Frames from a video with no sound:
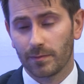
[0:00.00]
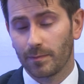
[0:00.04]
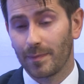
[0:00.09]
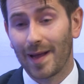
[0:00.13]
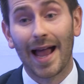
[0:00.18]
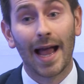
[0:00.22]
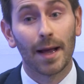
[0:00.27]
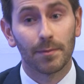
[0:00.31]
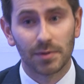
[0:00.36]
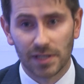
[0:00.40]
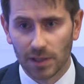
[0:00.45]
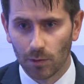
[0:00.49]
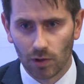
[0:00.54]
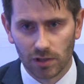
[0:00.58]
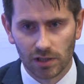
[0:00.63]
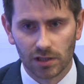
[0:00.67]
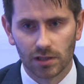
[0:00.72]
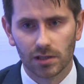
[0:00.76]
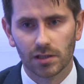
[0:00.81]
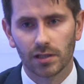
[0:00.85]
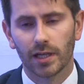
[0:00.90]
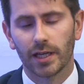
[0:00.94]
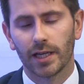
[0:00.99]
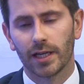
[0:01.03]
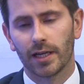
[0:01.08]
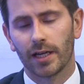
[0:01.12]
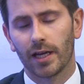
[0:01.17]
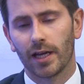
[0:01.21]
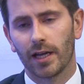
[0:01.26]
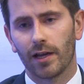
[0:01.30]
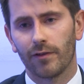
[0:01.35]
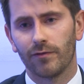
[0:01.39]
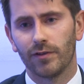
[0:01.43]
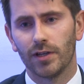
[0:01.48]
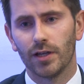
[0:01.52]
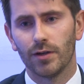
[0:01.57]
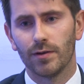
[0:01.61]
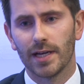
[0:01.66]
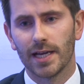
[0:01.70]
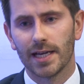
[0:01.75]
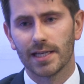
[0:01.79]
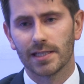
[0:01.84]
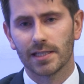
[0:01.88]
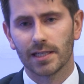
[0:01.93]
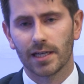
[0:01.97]
perhaps it wasn't a few
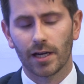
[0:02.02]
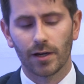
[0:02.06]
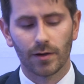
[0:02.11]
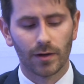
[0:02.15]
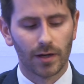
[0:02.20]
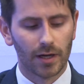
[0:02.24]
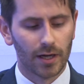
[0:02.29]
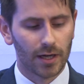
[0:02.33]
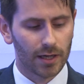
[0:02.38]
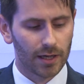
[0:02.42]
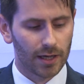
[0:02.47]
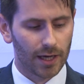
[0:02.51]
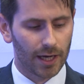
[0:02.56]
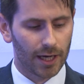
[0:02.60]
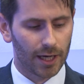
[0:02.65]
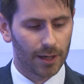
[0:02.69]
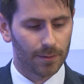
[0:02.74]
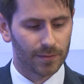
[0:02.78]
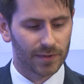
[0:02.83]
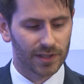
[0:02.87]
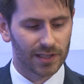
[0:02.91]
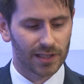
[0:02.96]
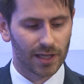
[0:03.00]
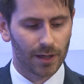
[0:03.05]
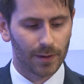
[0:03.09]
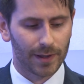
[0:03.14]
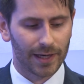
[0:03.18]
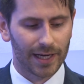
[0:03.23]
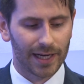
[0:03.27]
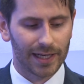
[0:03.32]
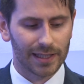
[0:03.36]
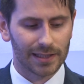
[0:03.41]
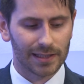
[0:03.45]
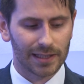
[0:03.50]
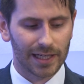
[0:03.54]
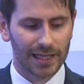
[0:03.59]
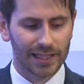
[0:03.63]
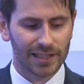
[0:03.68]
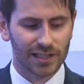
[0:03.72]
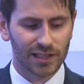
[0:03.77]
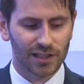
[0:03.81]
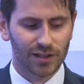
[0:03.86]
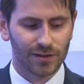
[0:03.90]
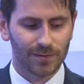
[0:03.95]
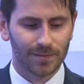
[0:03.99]
years ago. So
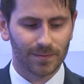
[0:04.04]
it's